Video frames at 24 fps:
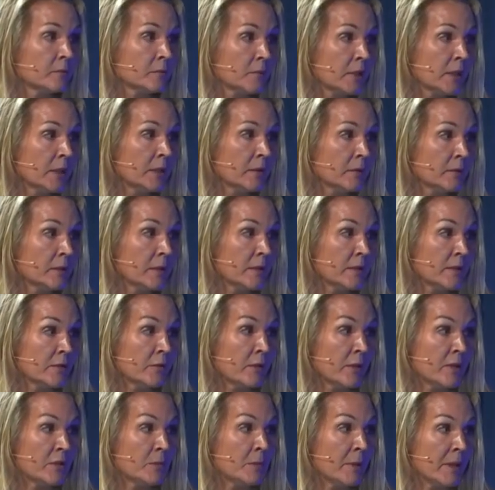Yeah. Yeah. And
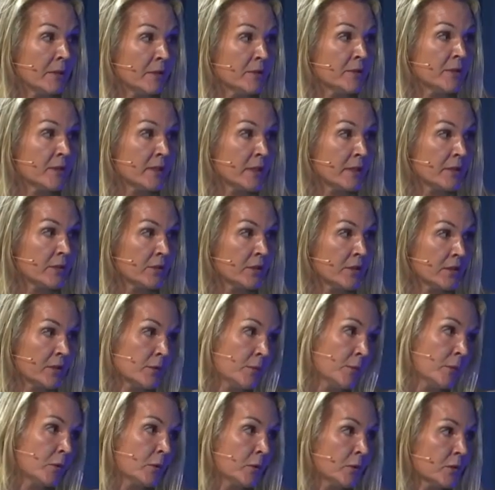transparency is
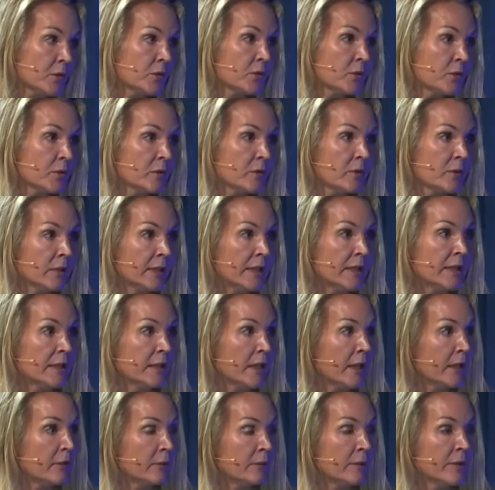of course key
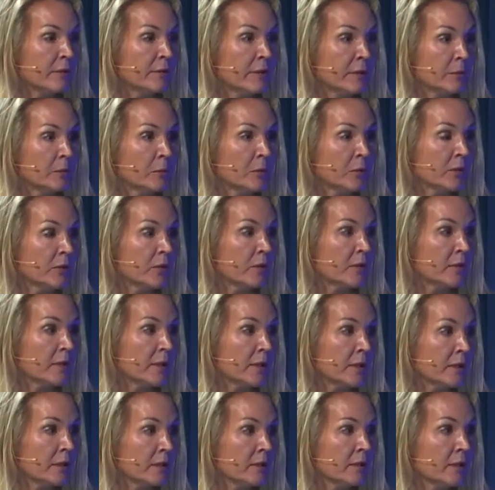and very important
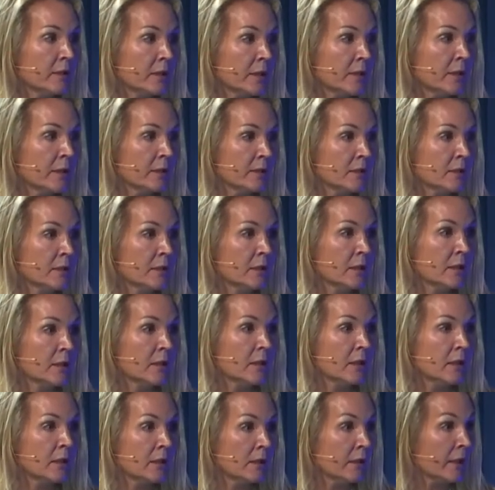there. Yeah.
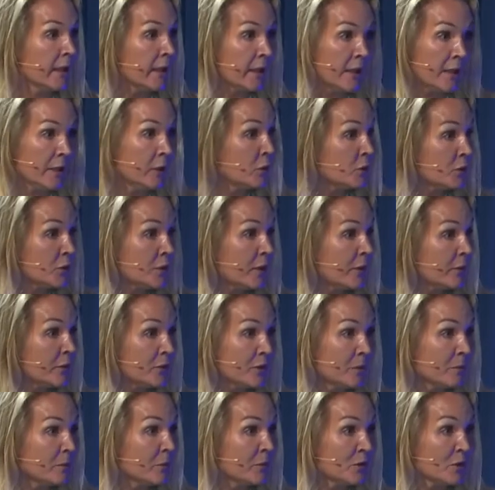Erika, you also have
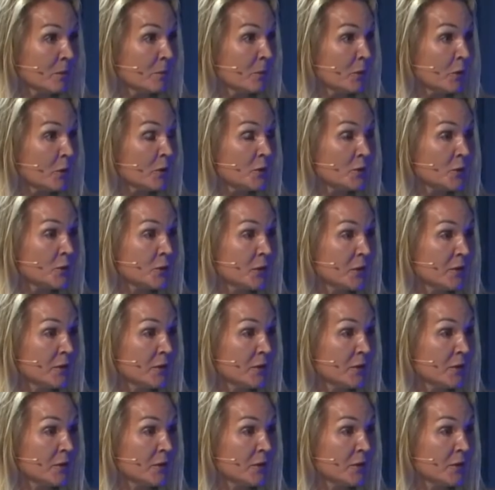some thoughts on